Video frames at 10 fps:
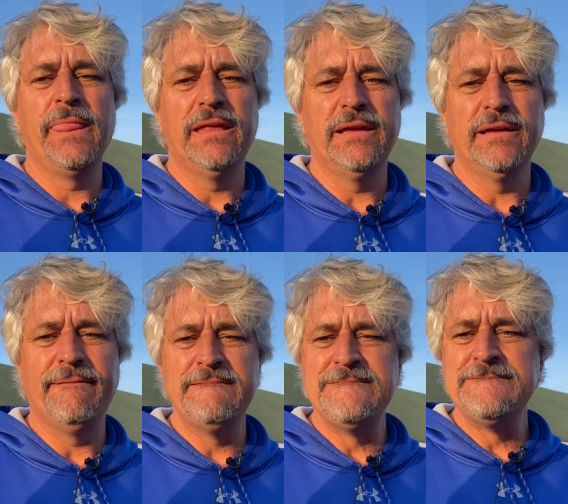It's like
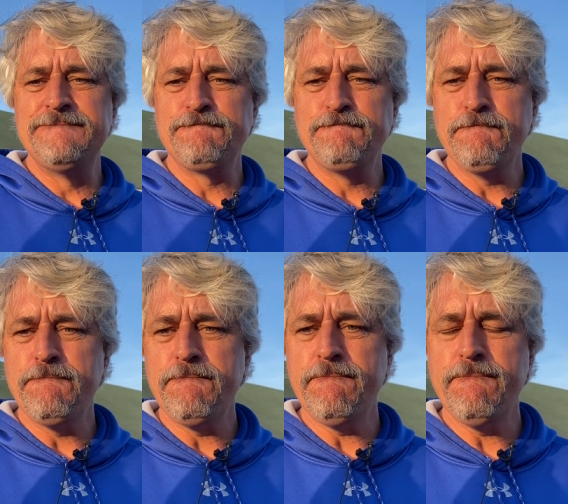everybody that
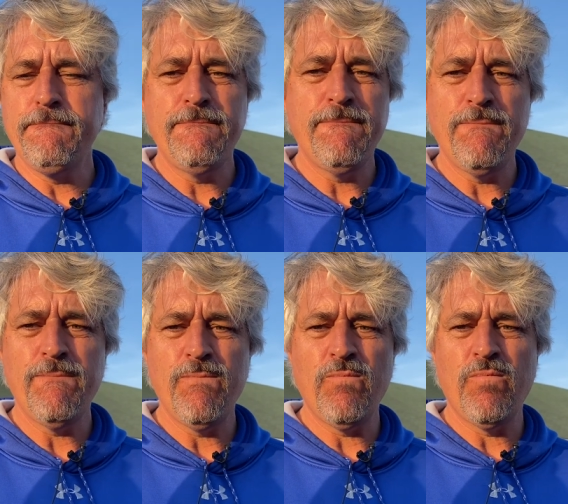
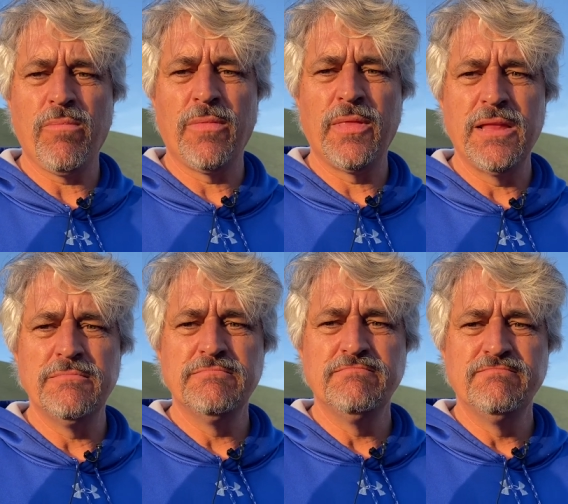ever puts their hands on
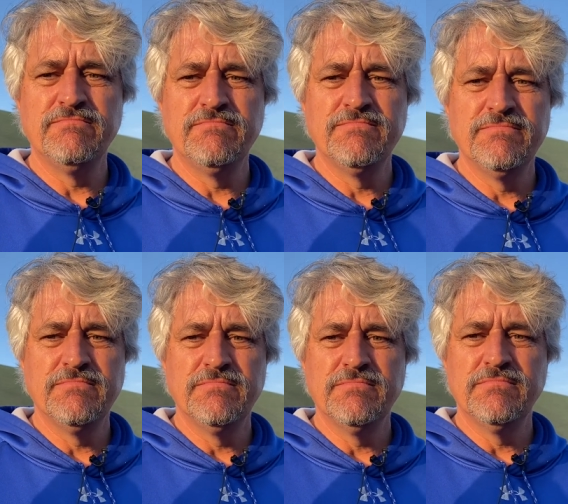the horse, works for the
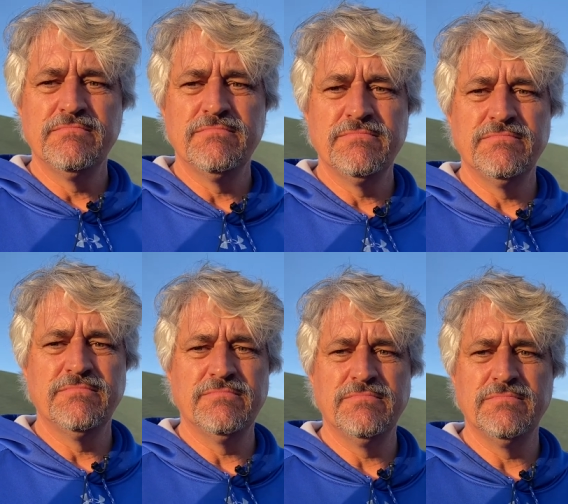horse in whatever
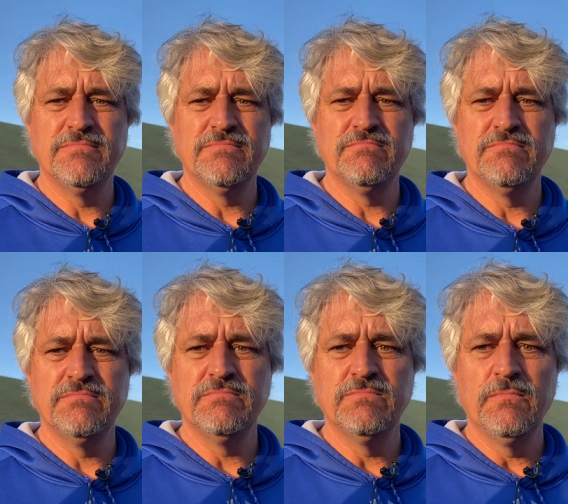capacity, feels like they
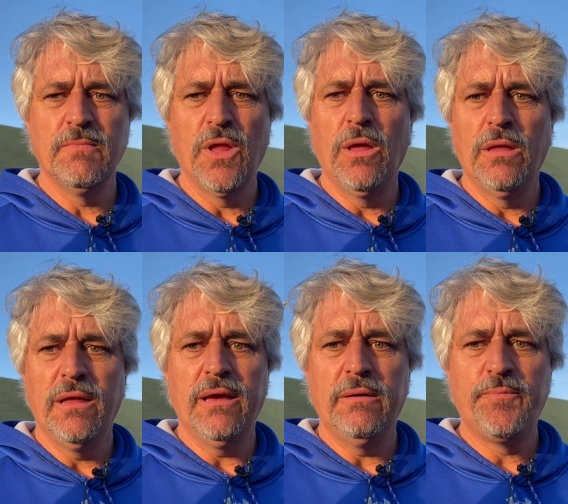
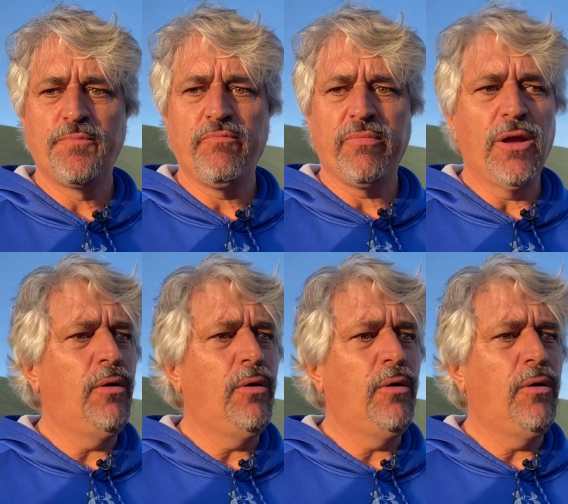own that horse, that they